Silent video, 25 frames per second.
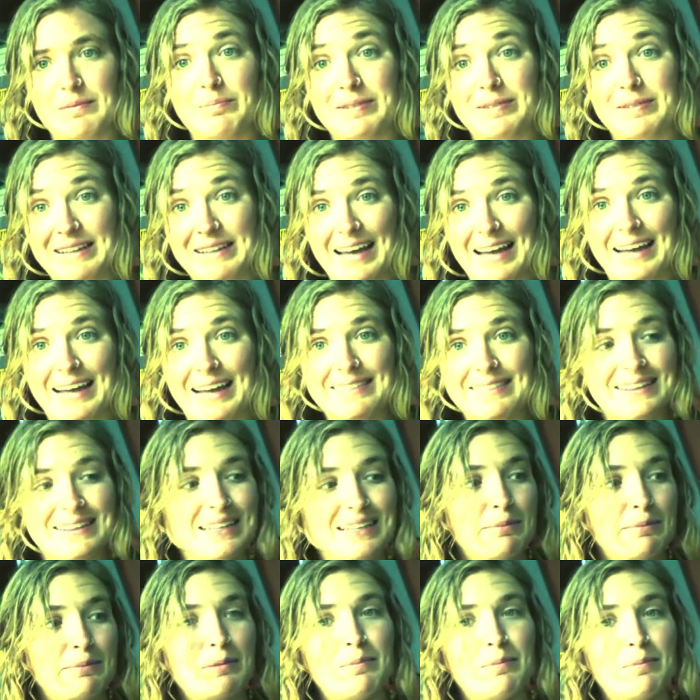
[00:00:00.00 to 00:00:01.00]
plant the
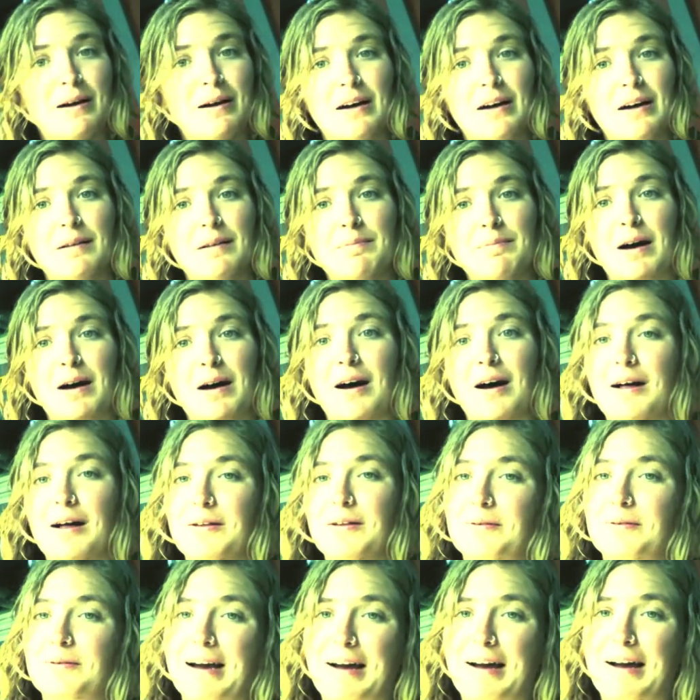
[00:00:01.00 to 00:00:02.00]
lemon balm
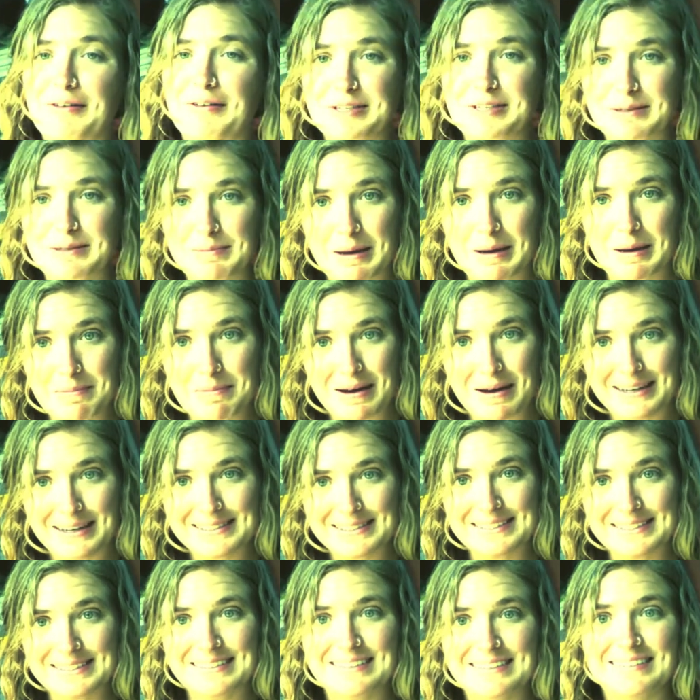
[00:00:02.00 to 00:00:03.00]
all around my
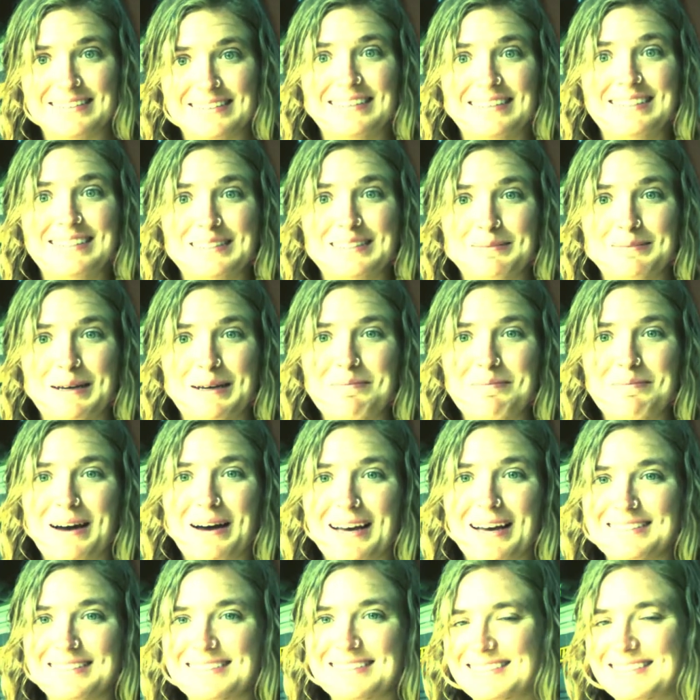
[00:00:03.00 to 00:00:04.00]
bus and underneath my
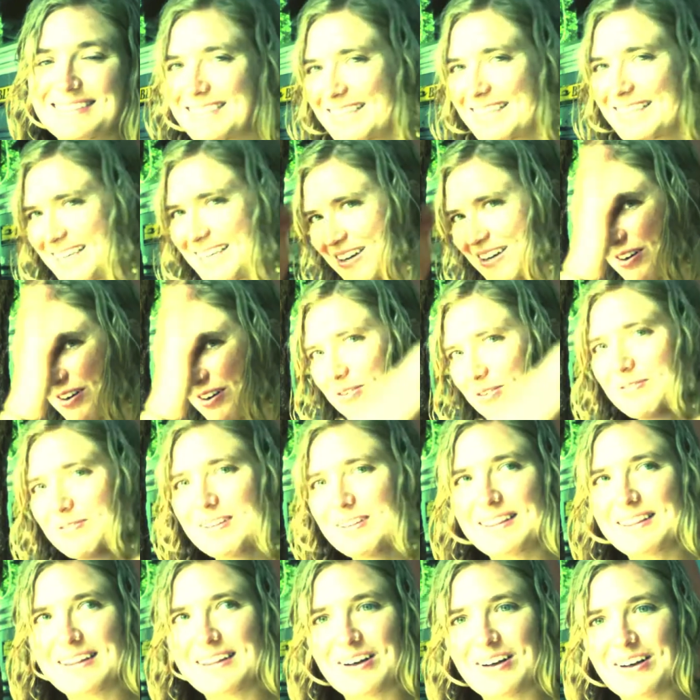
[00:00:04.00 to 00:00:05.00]
bus.
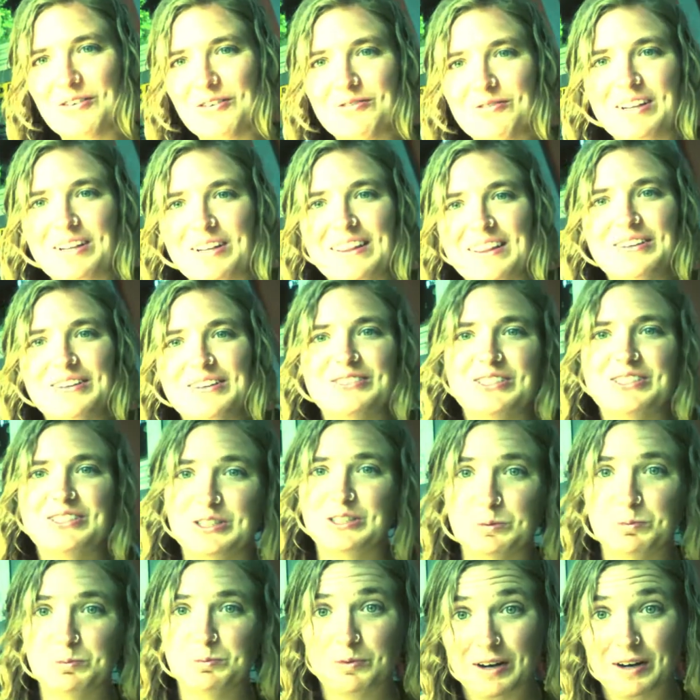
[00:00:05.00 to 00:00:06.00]
Hopefully that'll
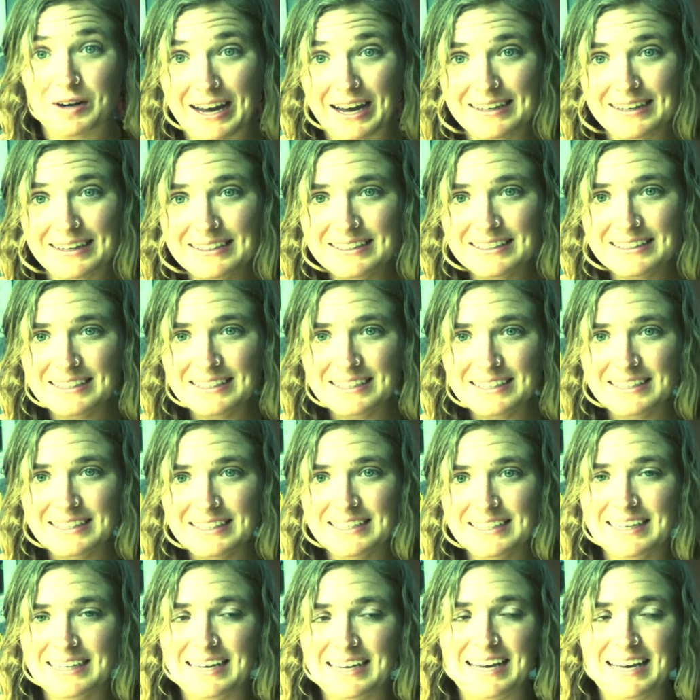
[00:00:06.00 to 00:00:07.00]
just spread.
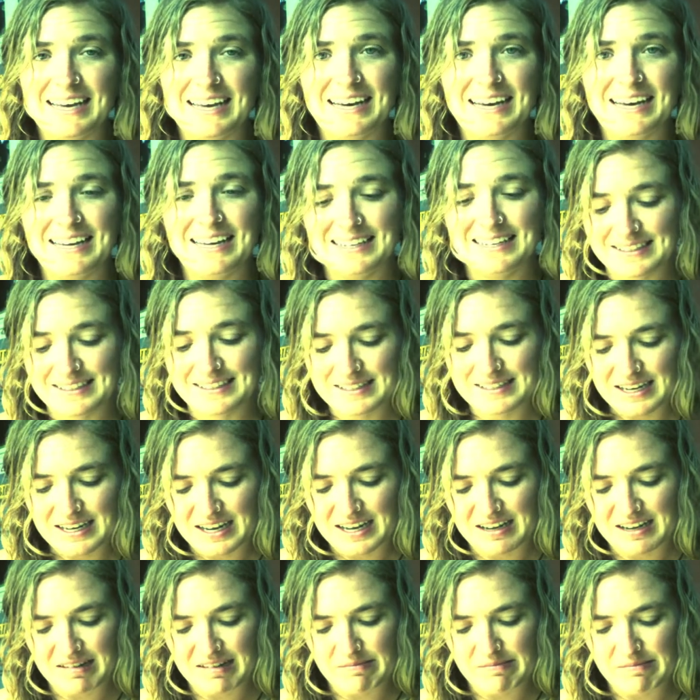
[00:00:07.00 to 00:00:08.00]
And
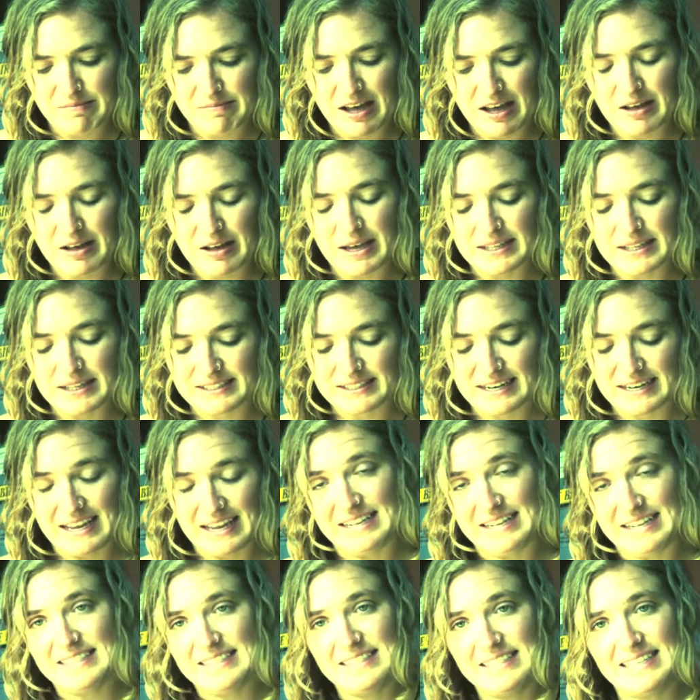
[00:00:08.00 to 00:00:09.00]
it's an
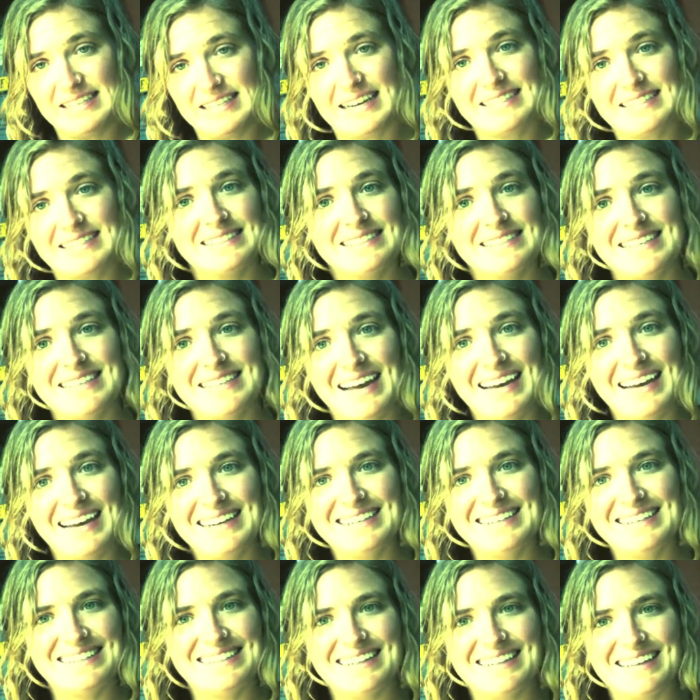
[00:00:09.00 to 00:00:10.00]

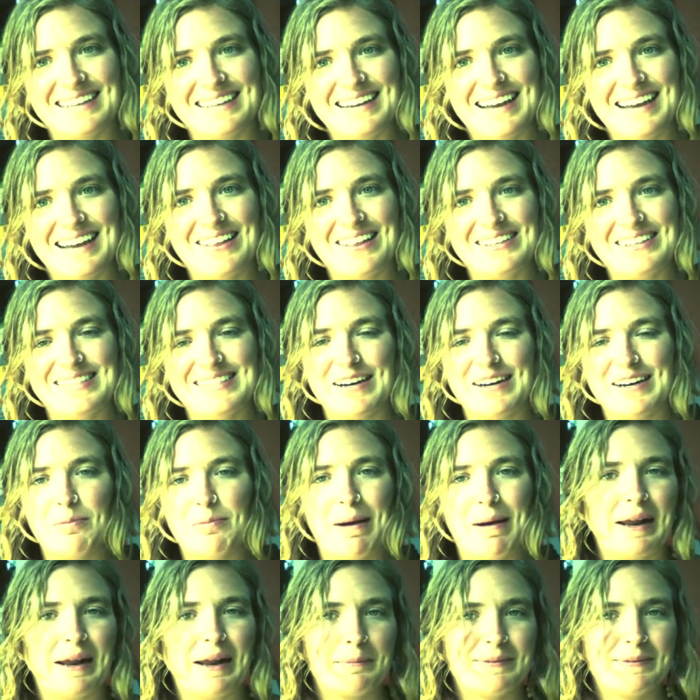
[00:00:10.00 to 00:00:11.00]
insecticide. These
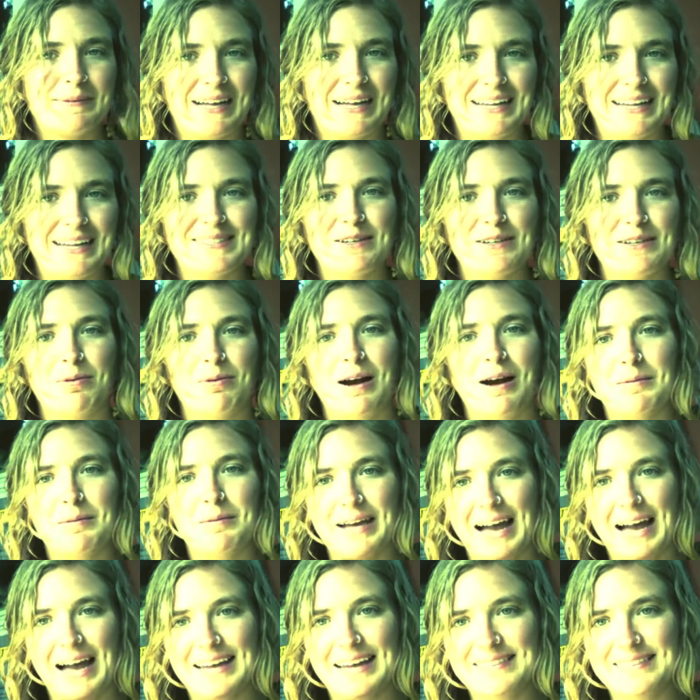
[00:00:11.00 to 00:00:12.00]
aromatic plants, I'll
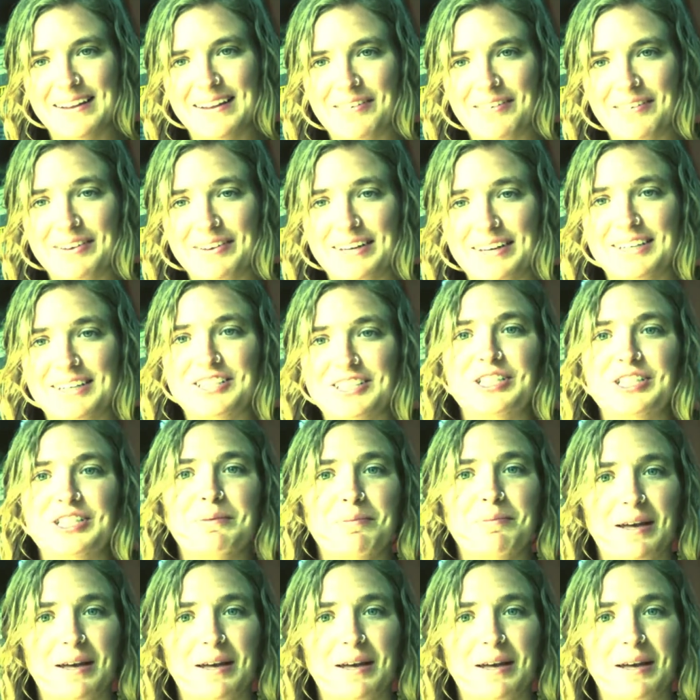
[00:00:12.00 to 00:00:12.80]
probably add lovage and